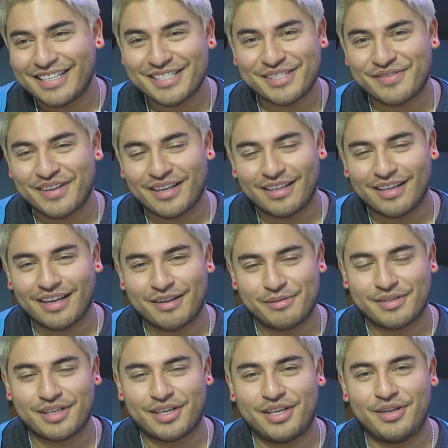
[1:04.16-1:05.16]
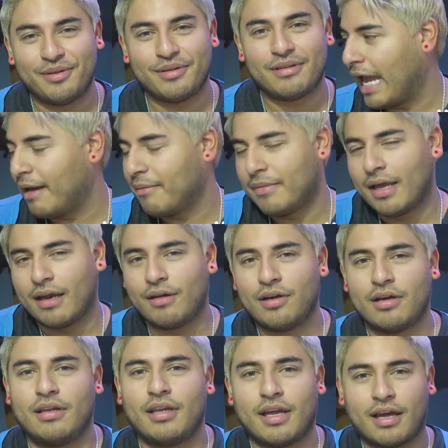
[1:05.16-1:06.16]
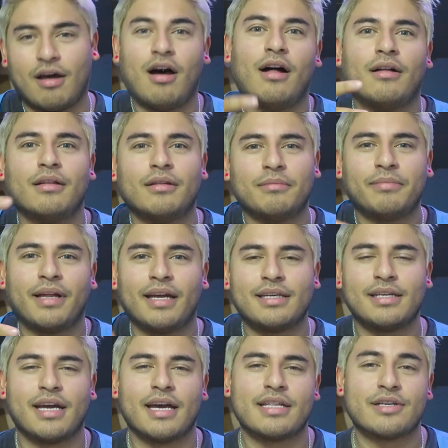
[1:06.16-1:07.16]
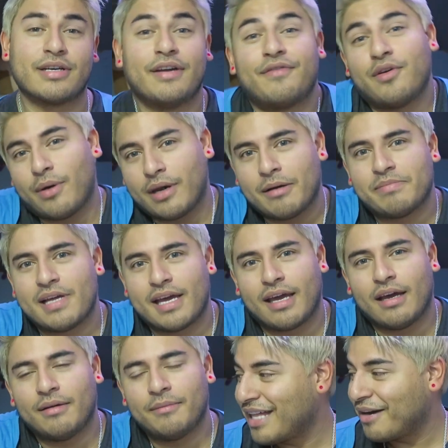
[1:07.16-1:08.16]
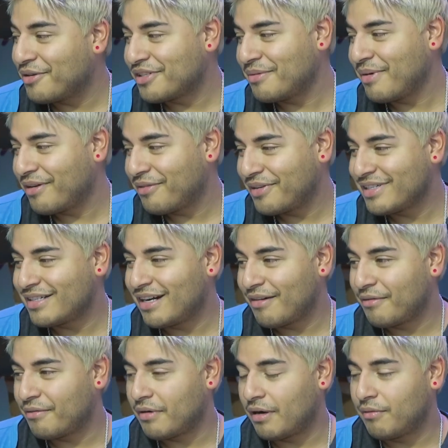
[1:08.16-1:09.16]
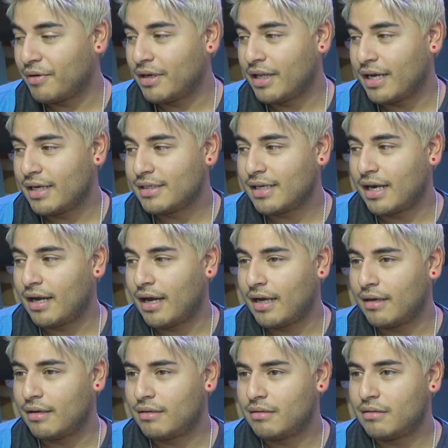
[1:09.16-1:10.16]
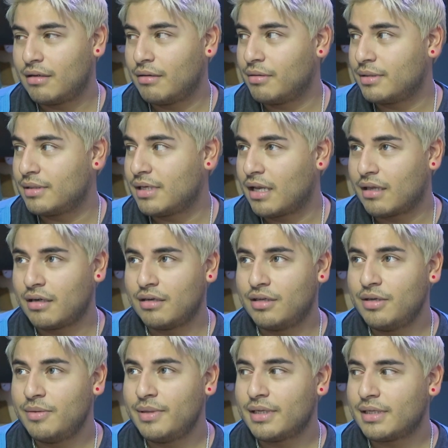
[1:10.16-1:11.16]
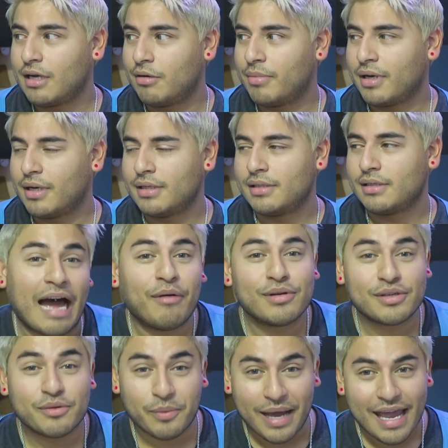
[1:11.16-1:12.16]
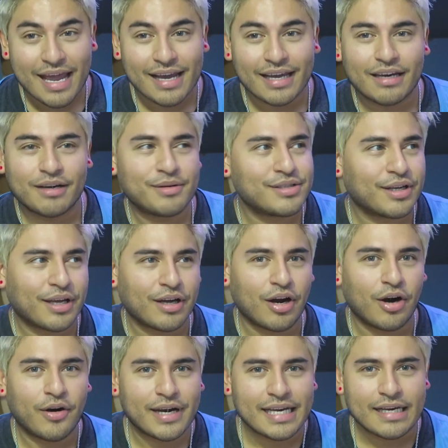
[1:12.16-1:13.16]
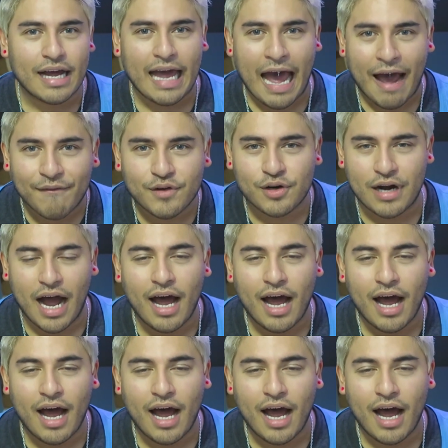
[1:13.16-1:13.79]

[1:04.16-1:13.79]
I just felt like it was a cute game that you can like all play together if you end up playing it. But that was the main reason I realized that there was nothing to do in this town, because I was awake and it was like already after